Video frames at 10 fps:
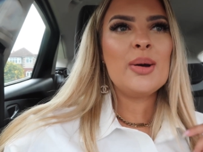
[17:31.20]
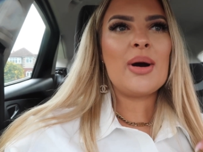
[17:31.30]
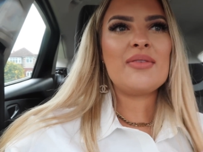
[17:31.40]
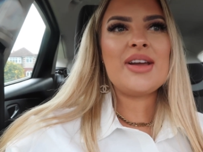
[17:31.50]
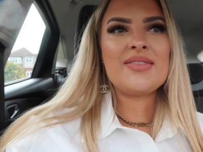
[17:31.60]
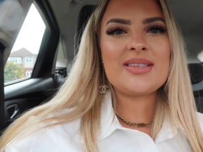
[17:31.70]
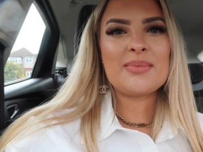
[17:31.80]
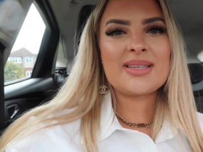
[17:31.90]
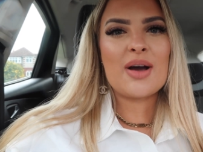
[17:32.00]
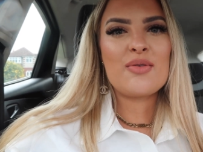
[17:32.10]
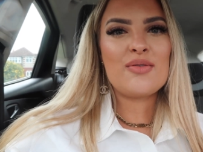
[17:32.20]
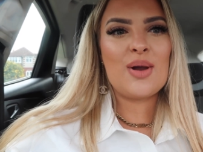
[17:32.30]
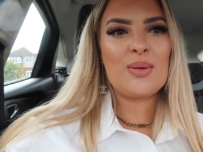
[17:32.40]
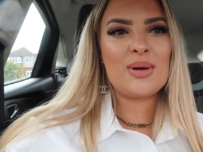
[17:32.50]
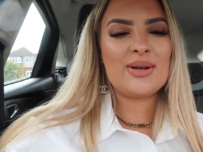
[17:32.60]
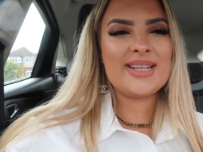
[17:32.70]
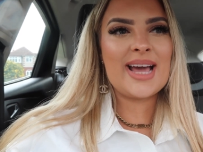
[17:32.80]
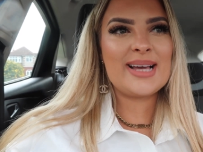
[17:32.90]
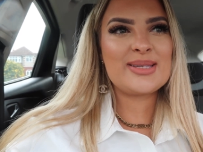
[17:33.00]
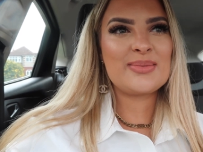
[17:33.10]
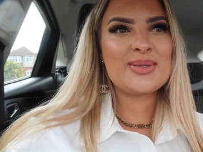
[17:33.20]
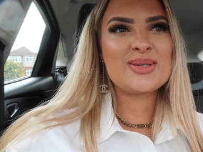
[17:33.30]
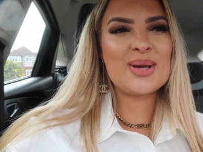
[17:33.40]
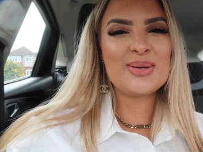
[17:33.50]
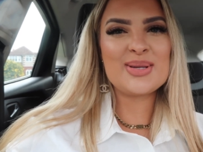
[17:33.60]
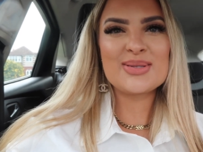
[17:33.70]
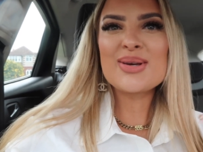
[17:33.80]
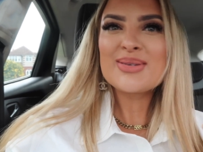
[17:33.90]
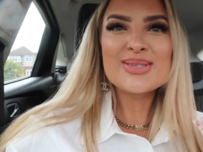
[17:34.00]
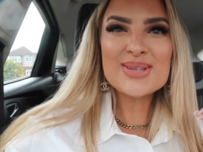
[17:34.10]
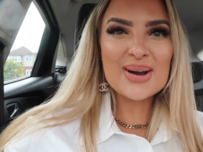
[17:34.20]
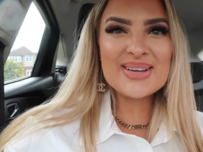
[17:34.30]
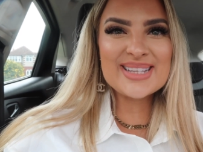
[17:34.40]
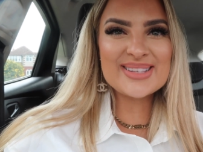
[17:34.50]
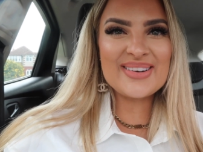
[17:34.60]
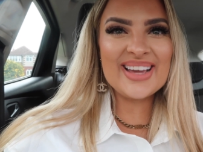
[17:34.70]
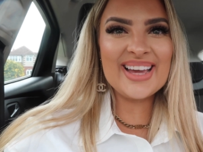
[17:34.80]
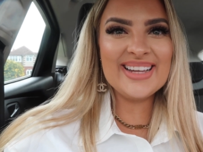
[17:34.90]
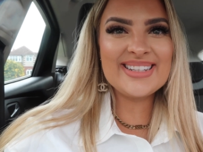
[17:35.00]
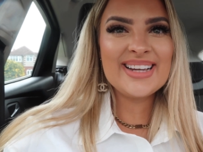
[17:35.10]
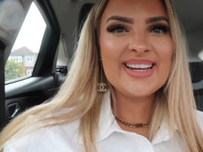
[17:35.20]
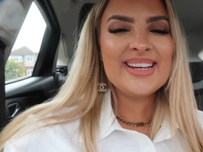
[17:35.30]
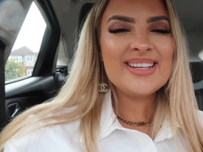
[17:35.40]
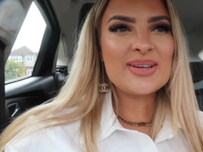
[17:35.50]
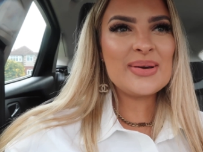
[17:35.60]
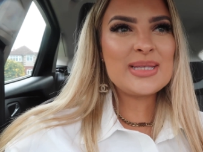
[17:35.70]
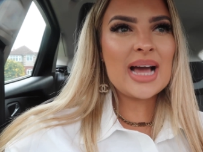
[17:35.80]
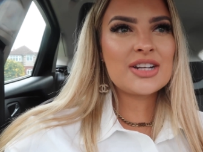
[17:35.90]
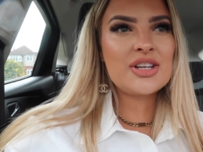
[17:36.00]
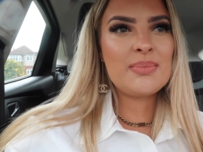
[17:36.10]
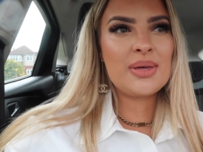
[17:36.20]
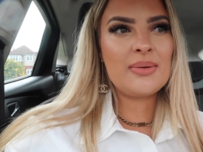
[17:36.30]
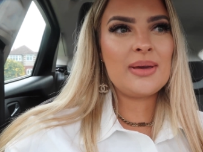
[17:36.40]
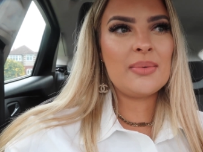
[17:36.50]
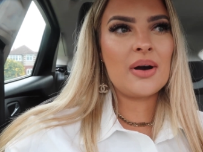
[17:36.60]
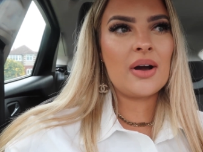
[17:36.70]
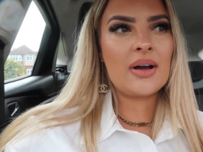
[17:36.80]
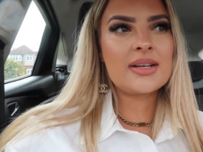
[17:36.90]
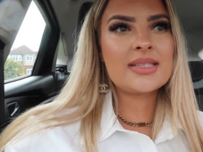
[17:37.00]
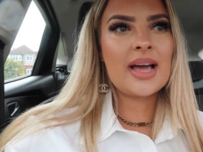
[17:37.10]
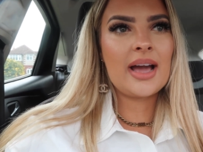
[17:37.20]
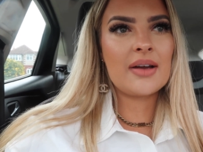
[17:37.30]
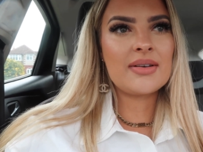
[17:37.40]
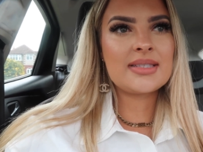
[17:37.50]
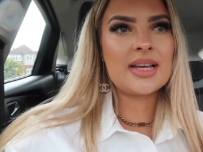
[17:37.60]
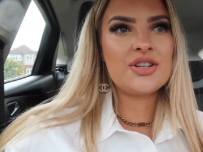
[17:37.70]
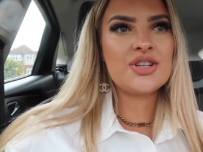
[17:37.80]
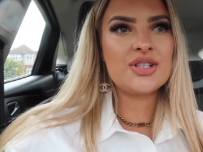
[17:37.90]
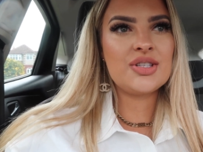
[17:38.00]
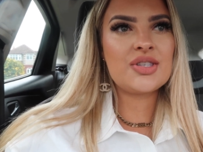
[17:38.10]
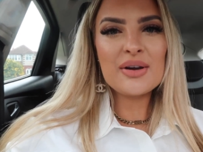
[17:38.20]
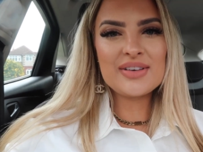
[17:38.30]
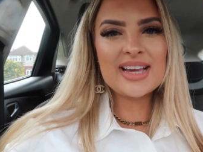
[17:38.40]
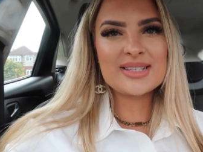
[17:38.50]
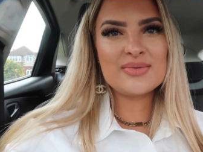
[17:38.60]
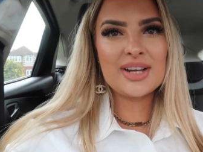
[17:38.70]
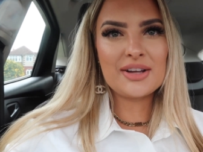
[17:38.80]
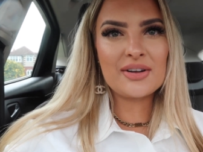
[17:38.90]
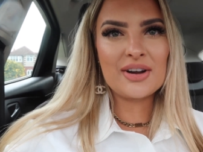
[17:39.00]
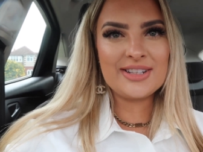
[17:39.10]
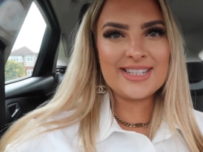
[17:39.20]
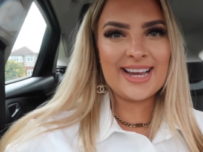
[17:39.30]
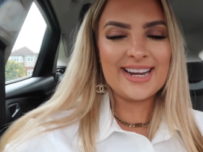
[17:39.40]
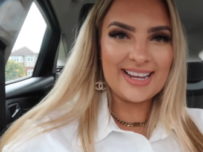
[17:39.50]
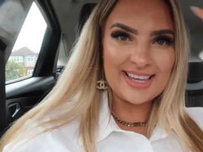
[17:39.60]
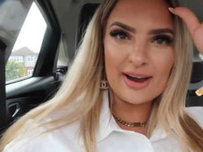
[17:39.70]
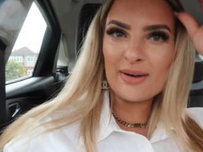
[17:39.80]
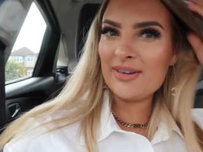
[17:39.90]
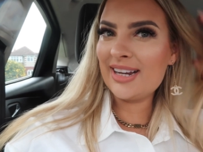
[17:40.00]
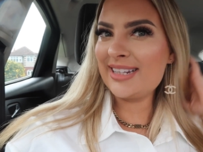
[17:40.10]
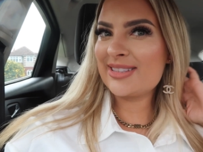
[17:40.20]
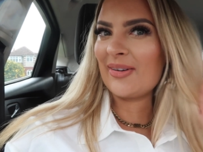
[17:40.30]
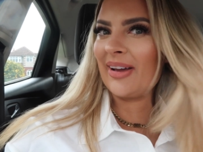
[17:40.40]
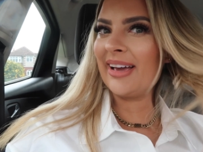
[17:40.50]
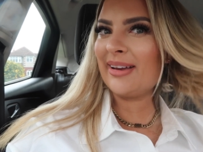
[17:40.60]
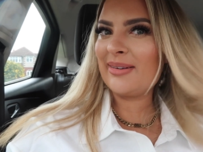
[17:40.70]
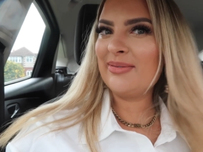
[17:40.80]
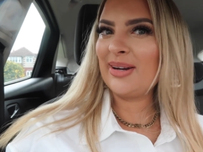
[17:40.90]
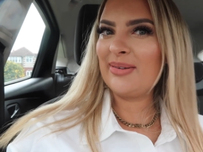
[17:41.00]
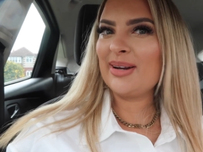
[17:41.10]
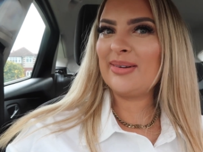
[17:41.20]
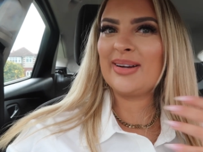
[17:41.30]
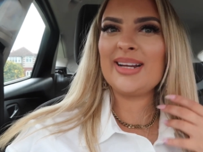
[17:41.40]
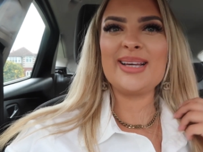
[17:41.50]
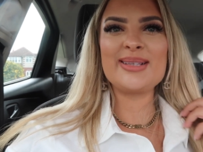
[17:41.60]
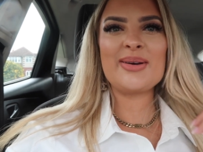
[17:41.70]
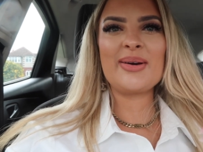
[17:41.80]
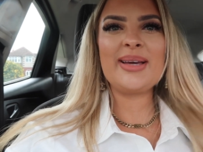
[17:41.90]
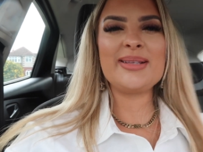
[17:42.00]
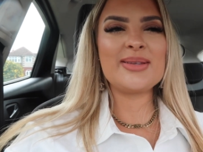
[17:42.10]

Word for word: But I've never seen myself with long blonde hair. So I'm so, so, so, so excited. So it's actually Beauty Works hair extensions. Hopefully get some really good content. And yeah, I'm really excited. I'm really, really, really excited.